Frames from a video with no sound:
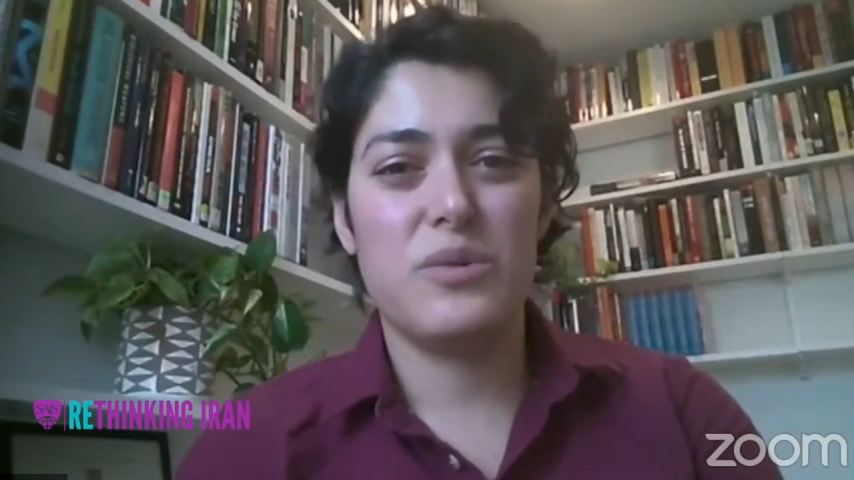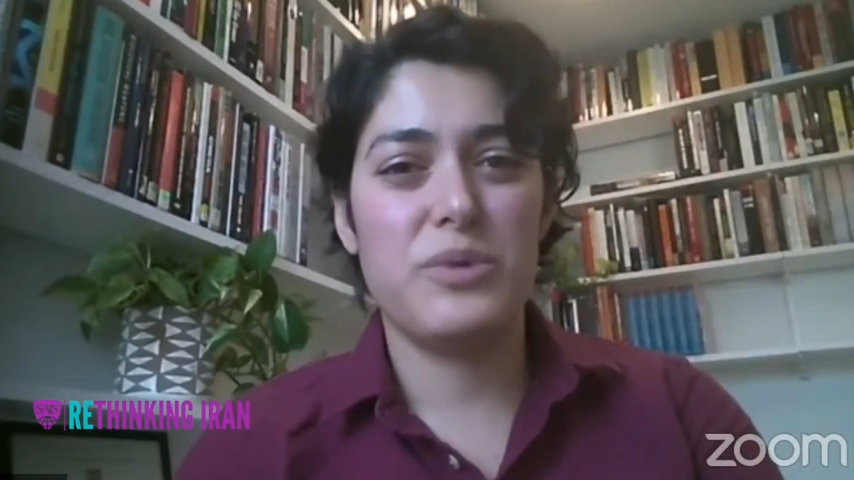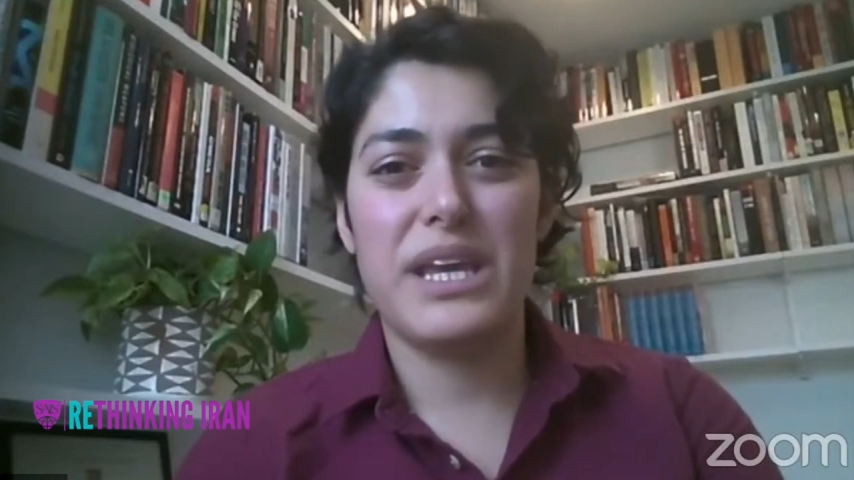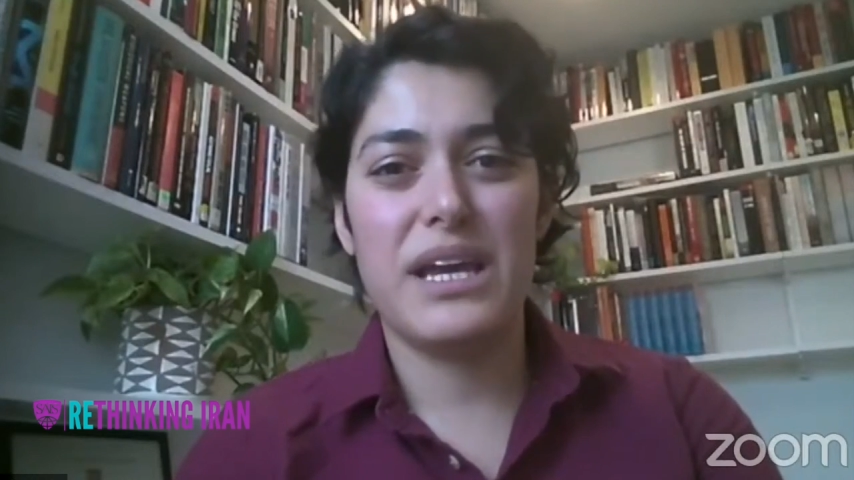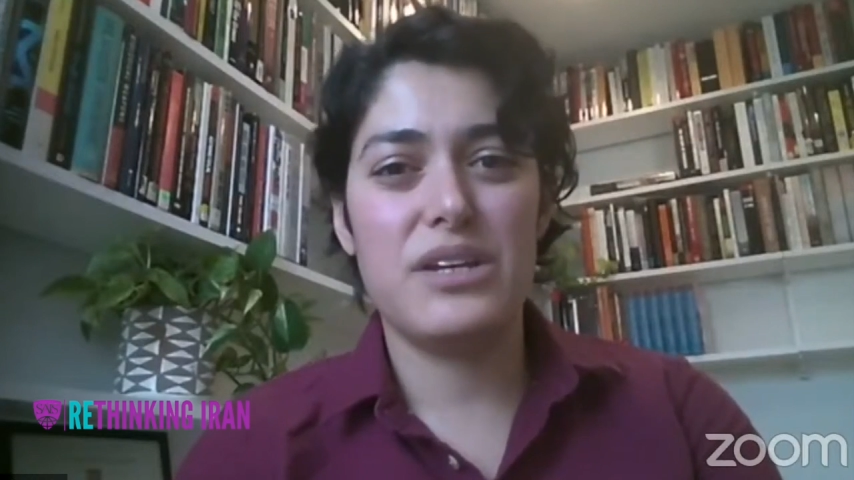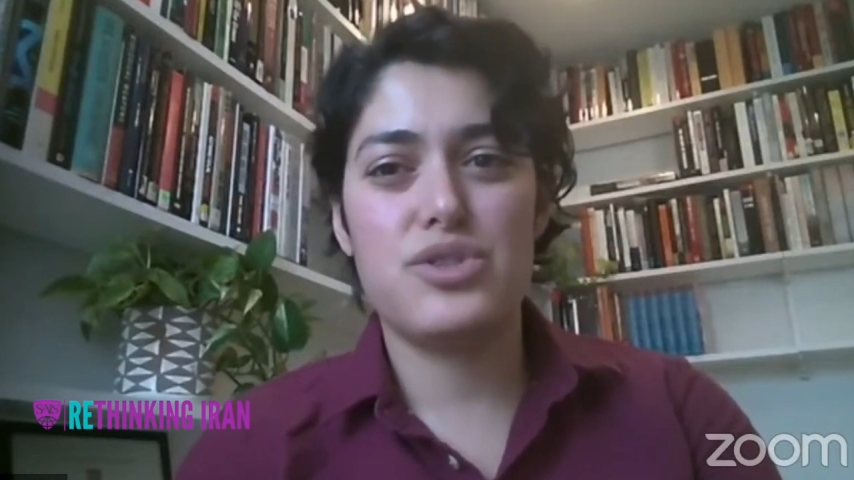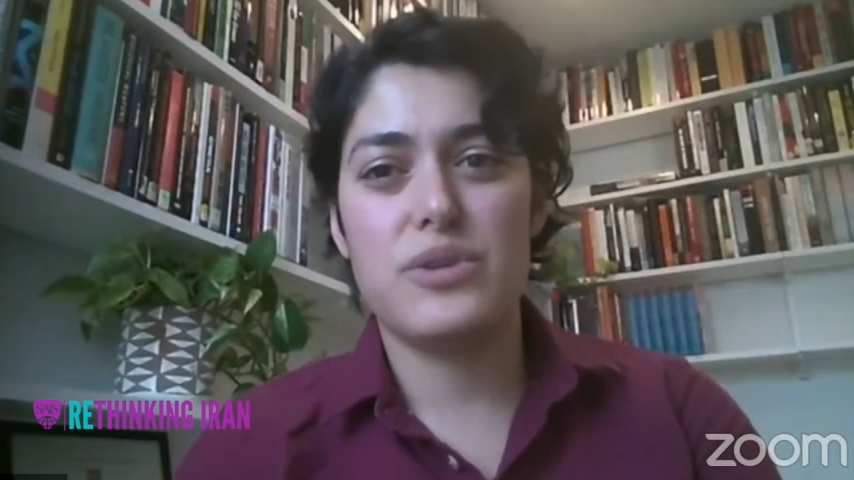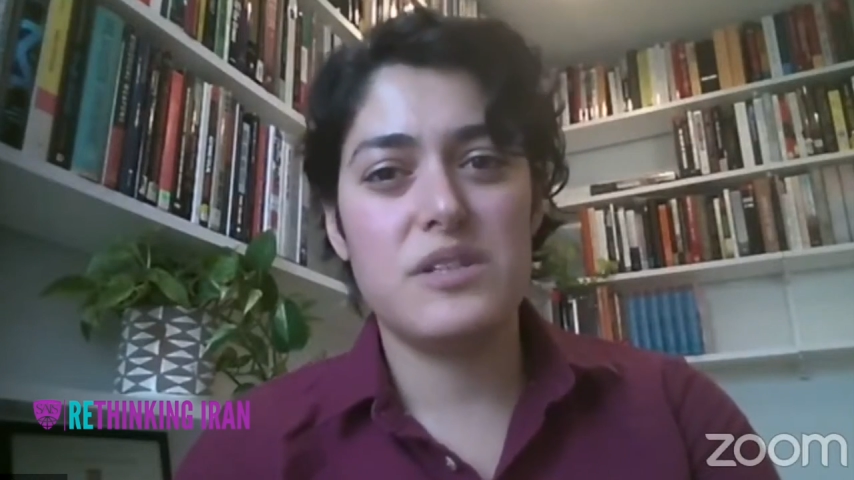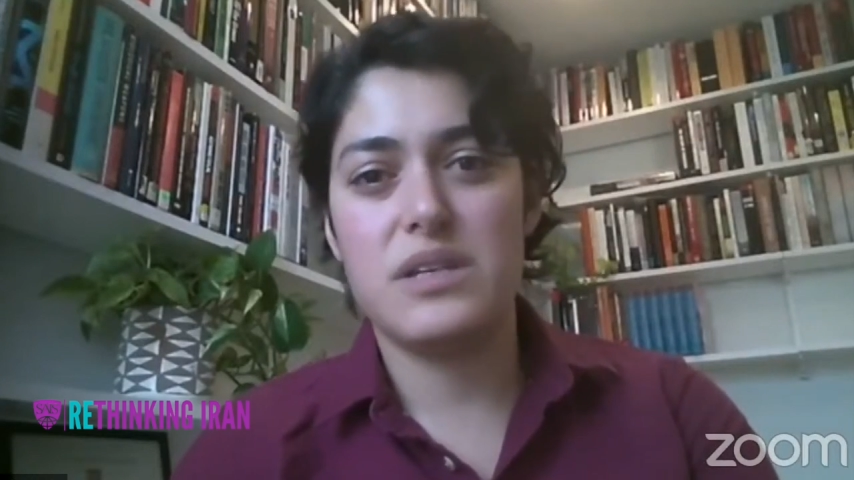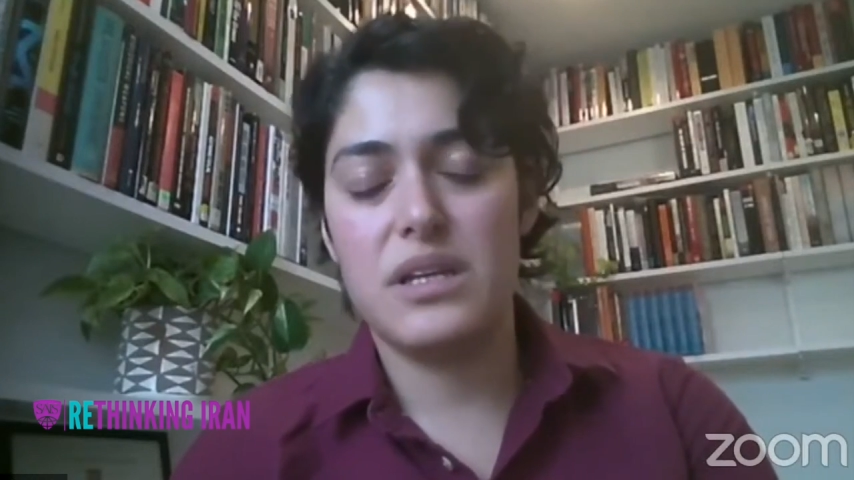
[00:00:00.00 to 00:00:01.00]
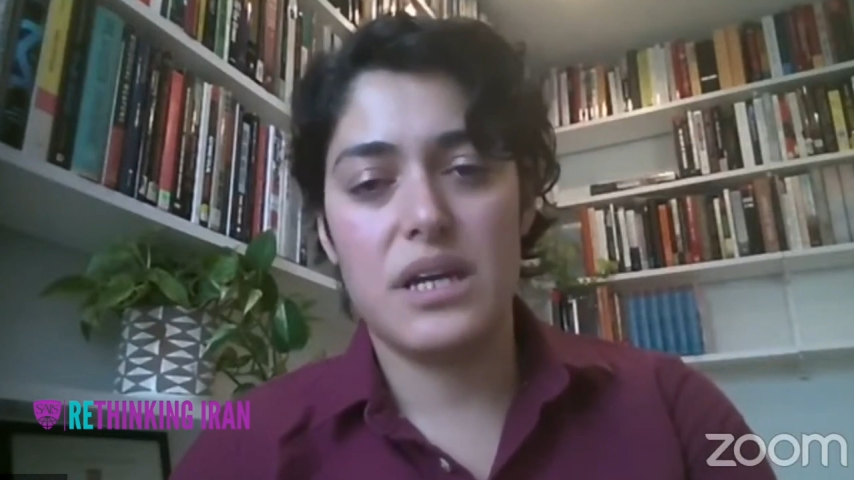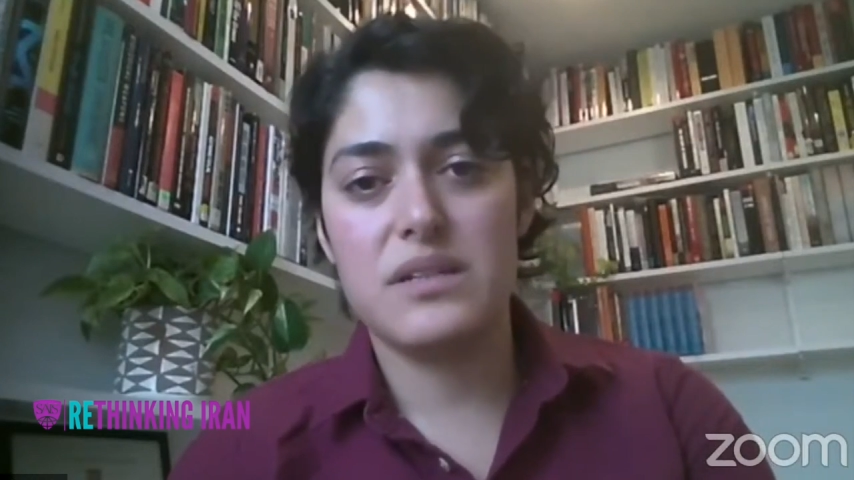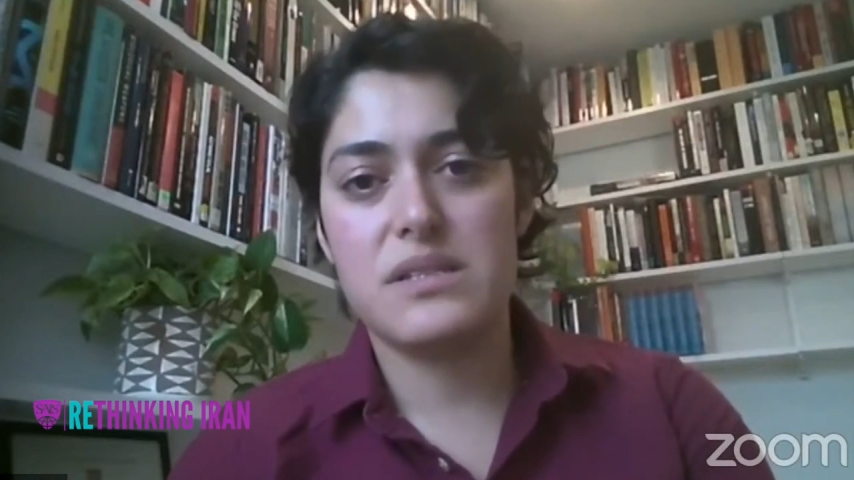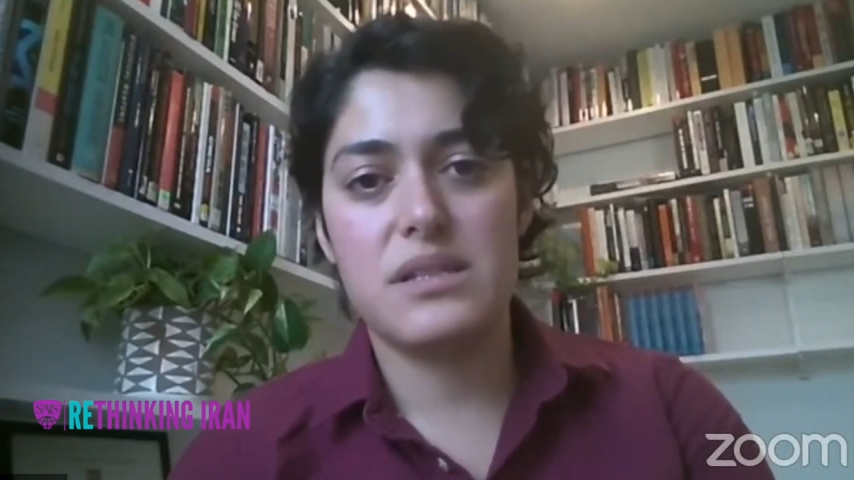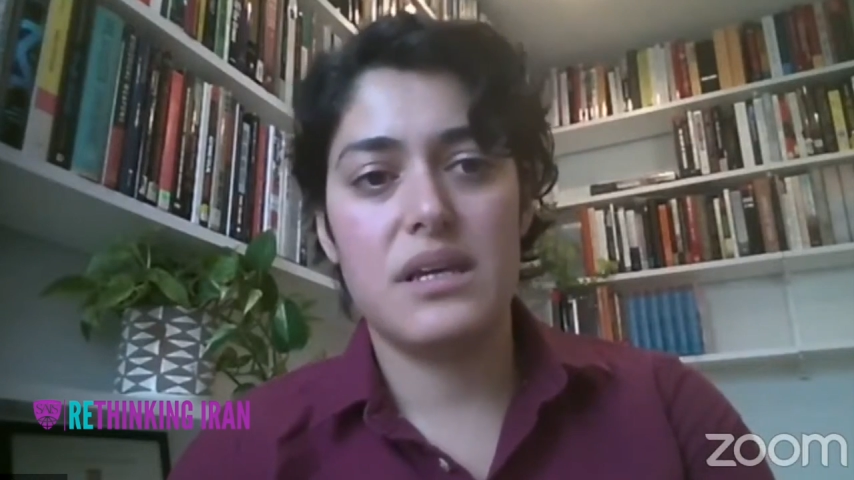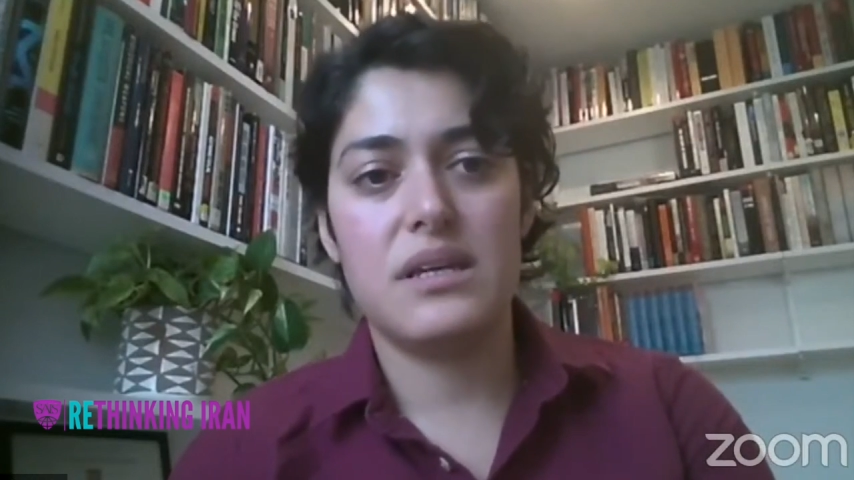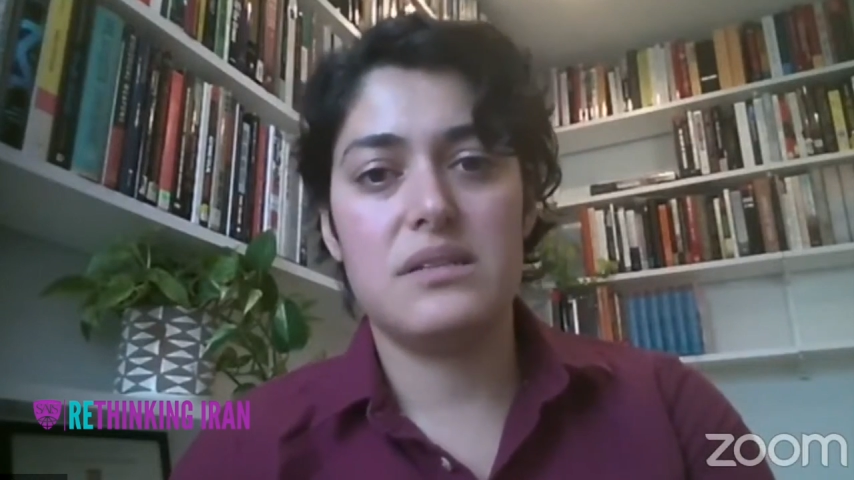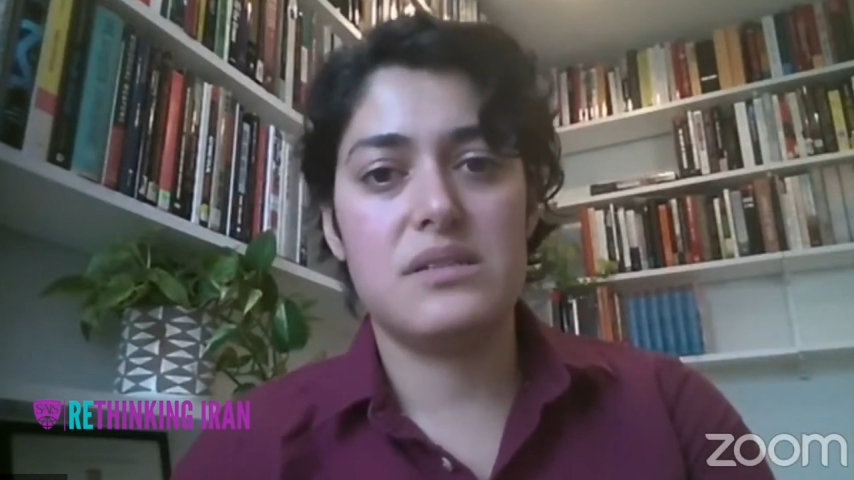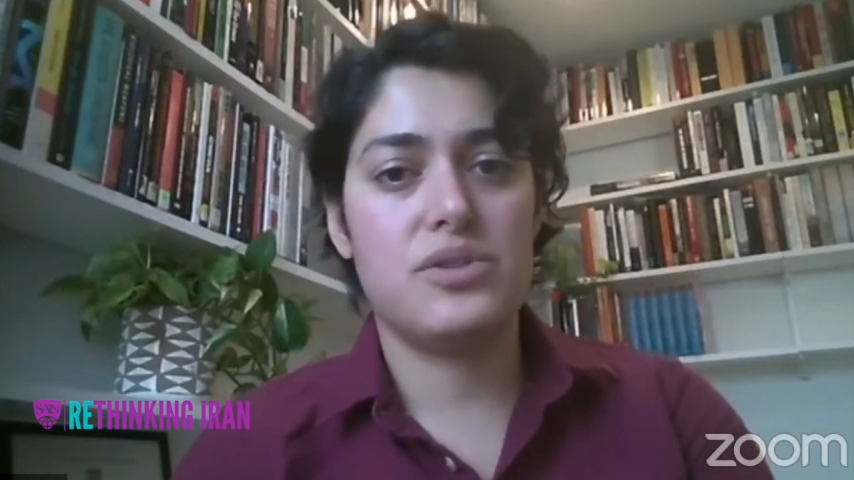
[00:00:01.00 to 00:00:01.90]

we can't trust the United States